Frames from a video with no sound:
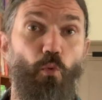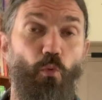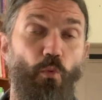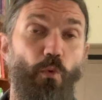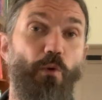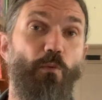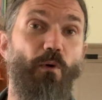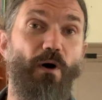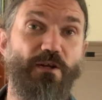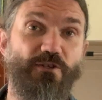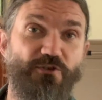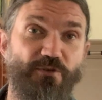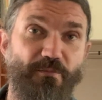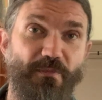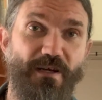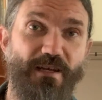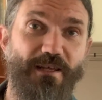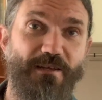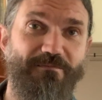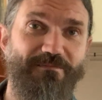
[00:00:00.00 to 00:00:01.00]
We want your
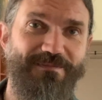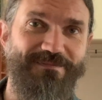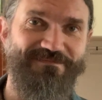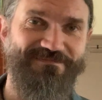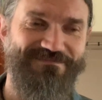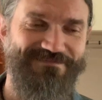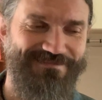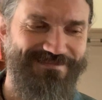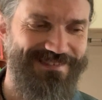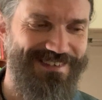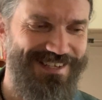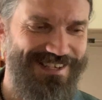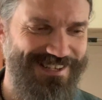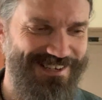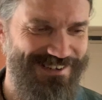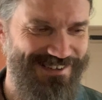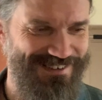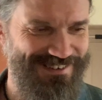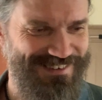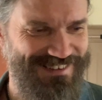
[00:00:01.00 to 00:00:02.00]
money. You
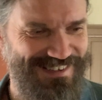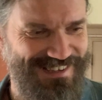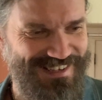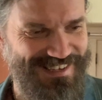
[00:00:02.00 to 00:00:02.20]
know?